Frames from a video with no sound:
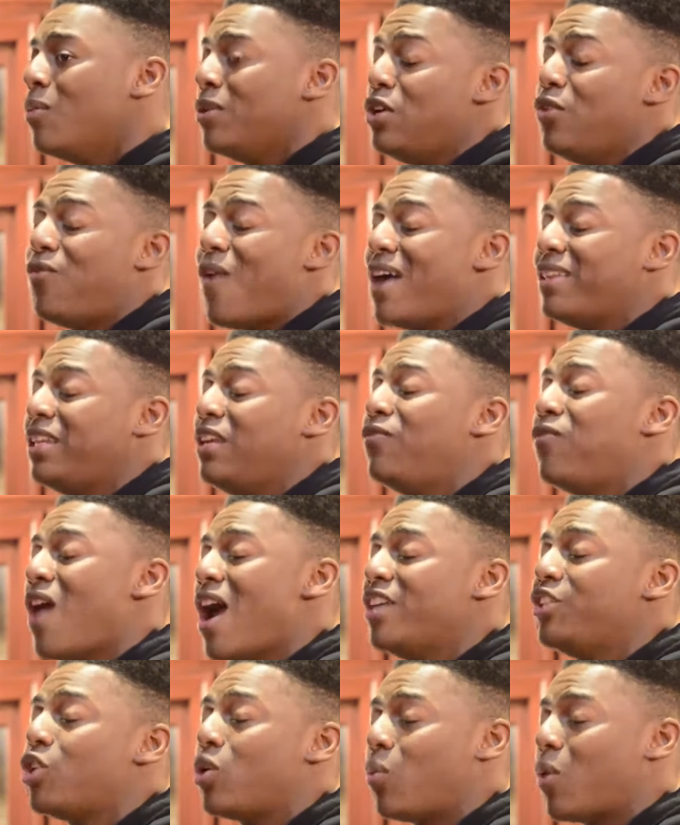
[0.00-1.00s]
When you finally
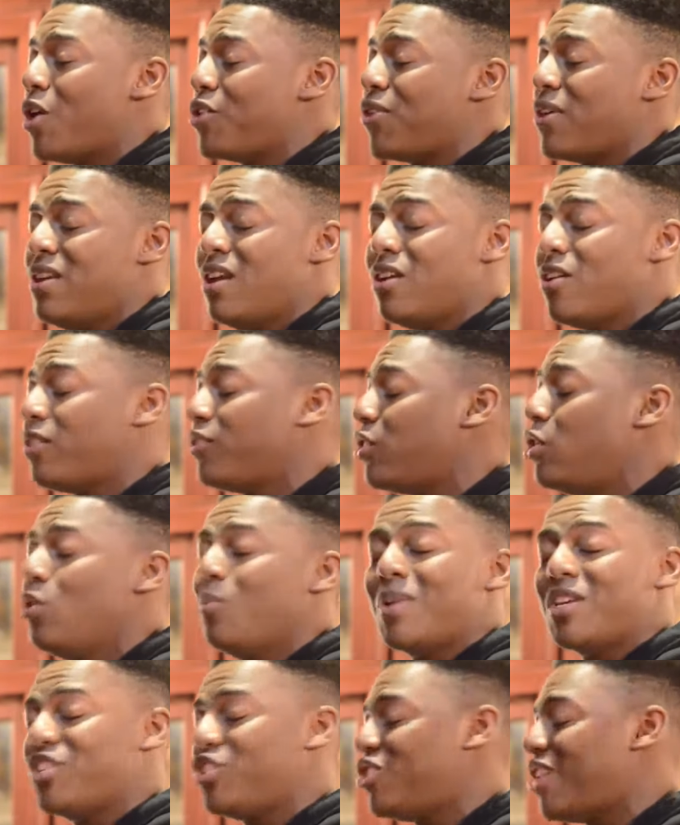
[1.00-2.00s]
find your worth in another
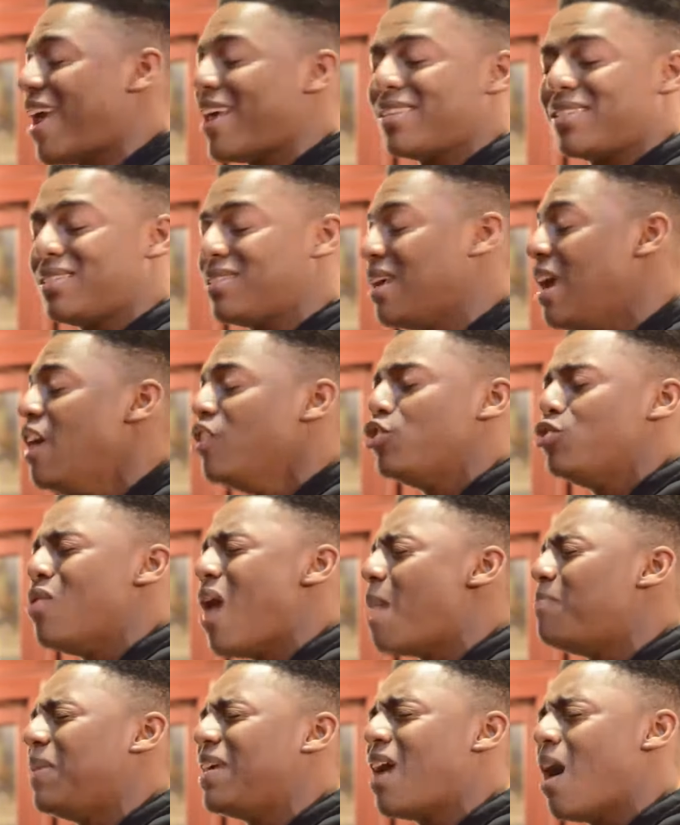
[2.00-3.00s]
human's chest, do
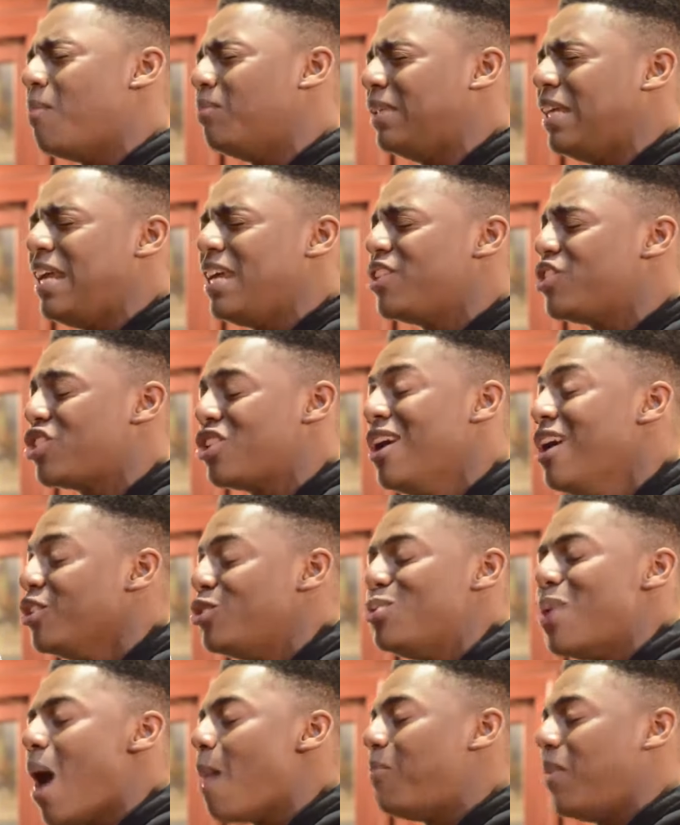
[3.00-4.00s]
not become leech.
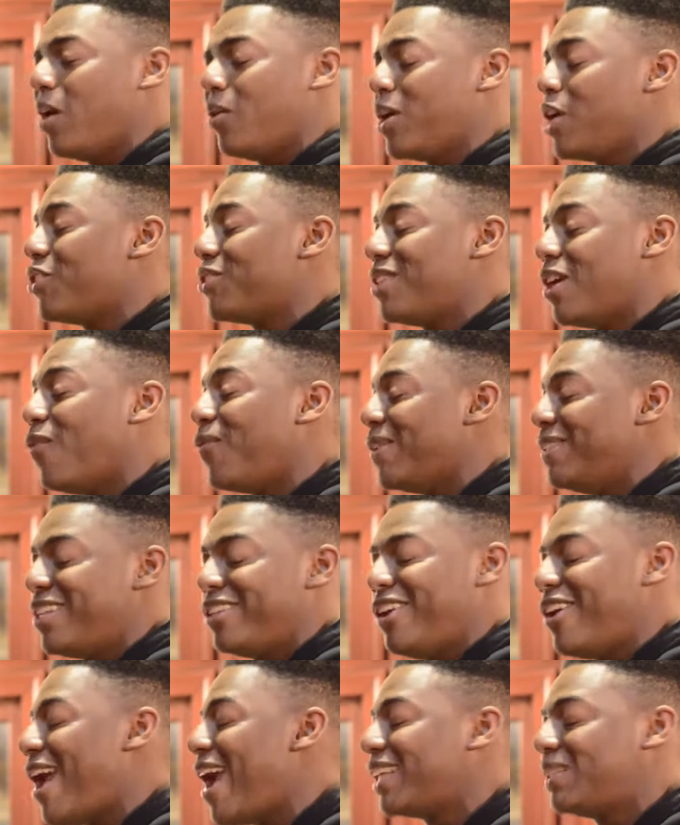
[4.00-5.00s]
Do not bury yourself into
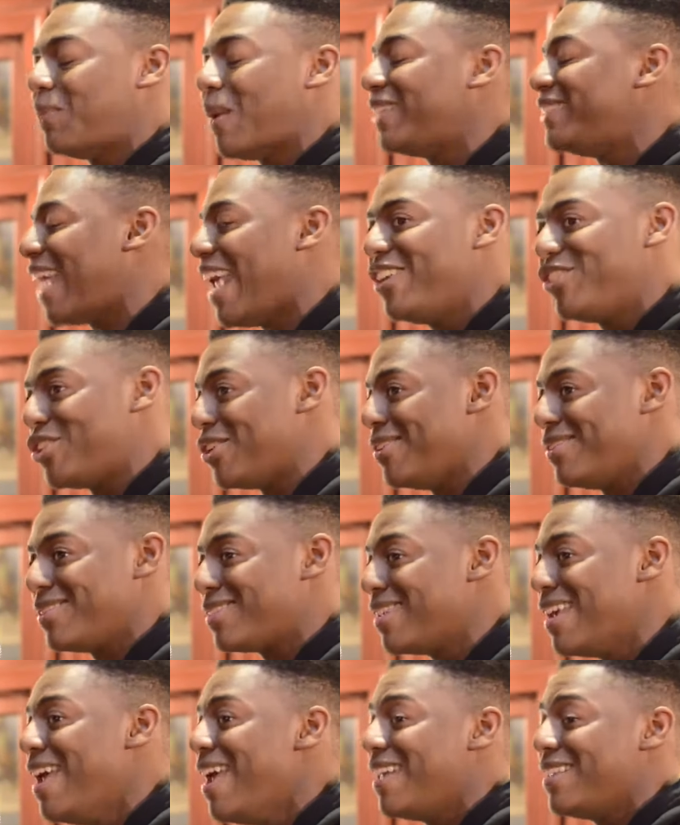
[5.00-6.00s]
their
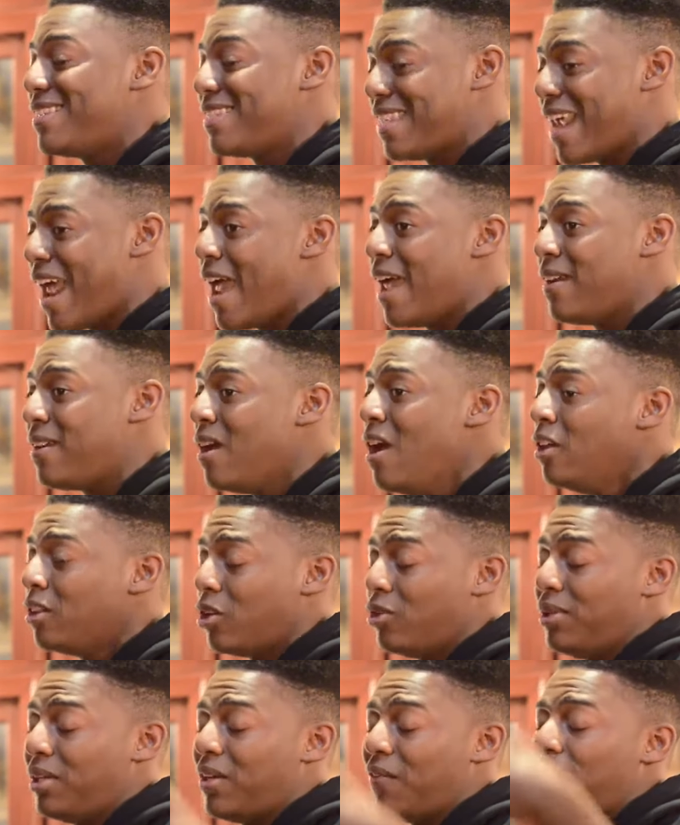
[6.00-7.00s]
expectations. Instead,
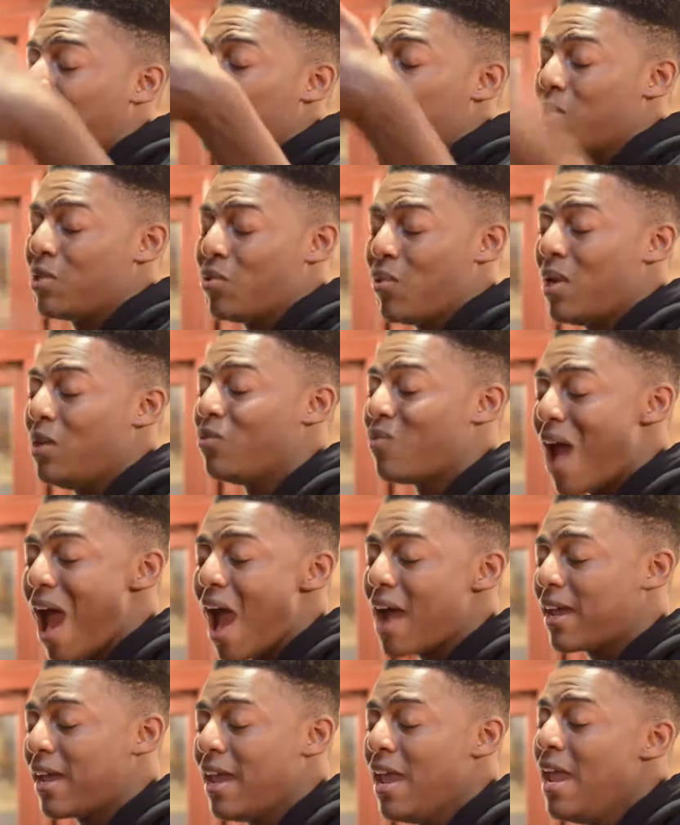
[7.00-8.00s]
learn the difference between
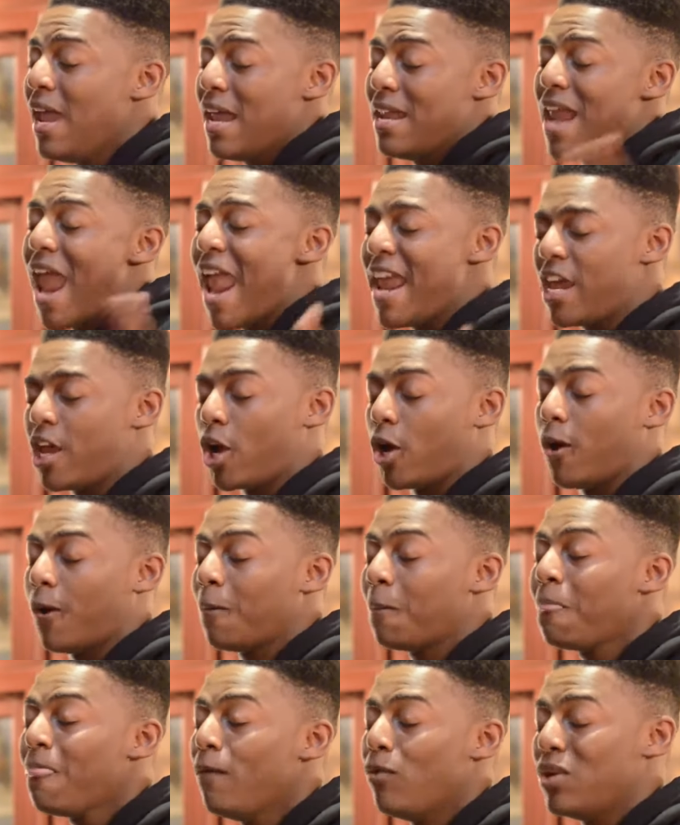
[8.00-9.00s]
rock and
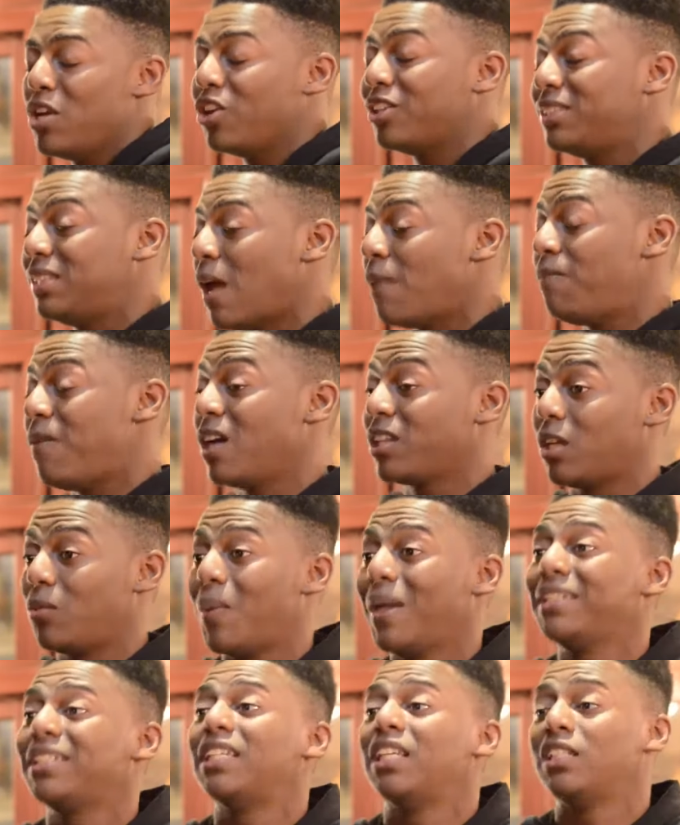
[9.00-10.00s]
anchor. When your stepfather
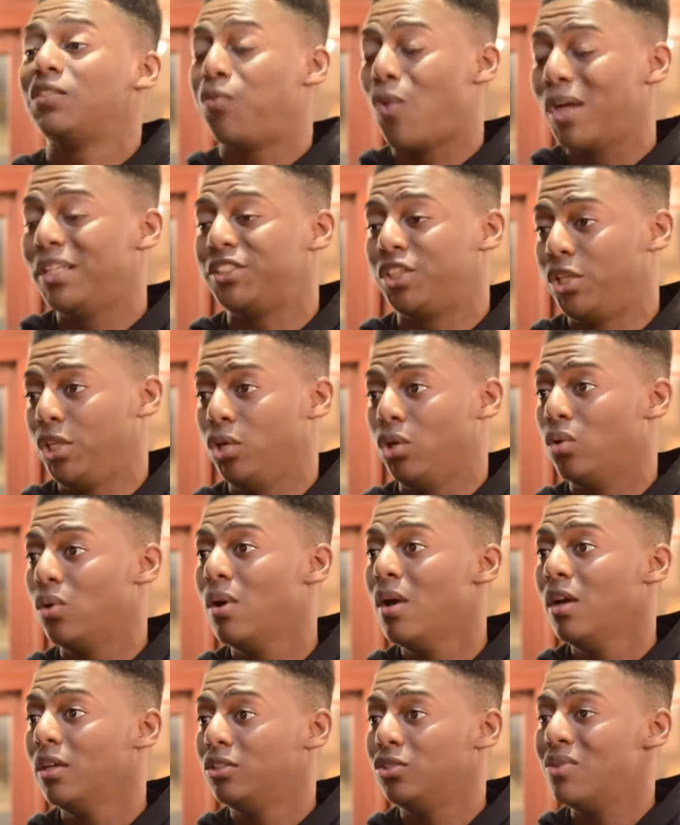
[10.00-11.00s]
raises his voice to you,
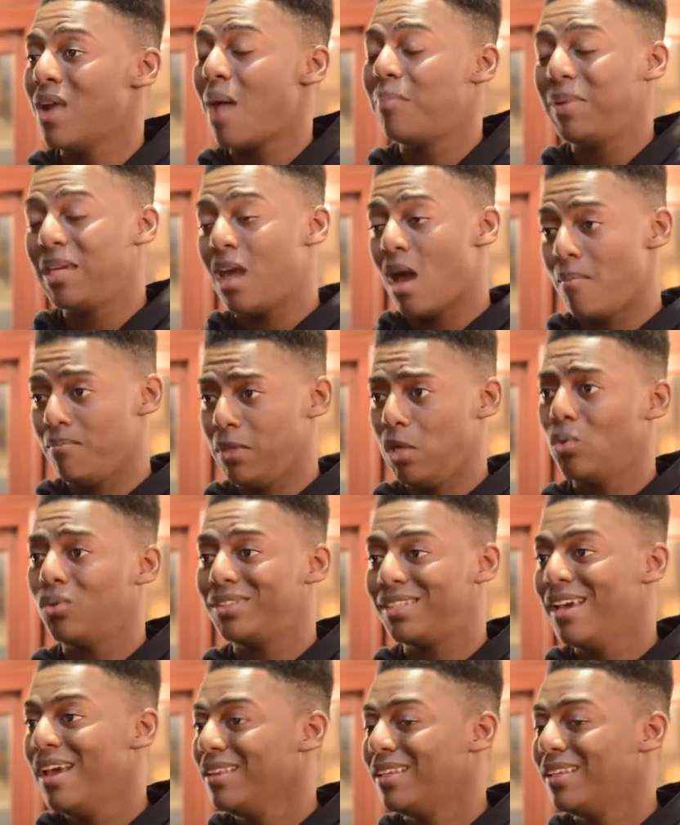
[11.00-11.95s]
do not become mute.